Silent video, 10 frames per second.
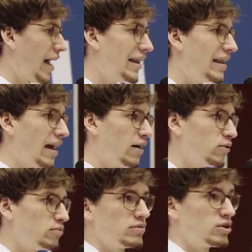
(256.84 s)
And
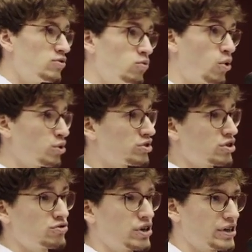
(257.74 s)
now water
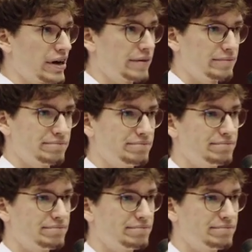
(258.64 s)
starts rushing in.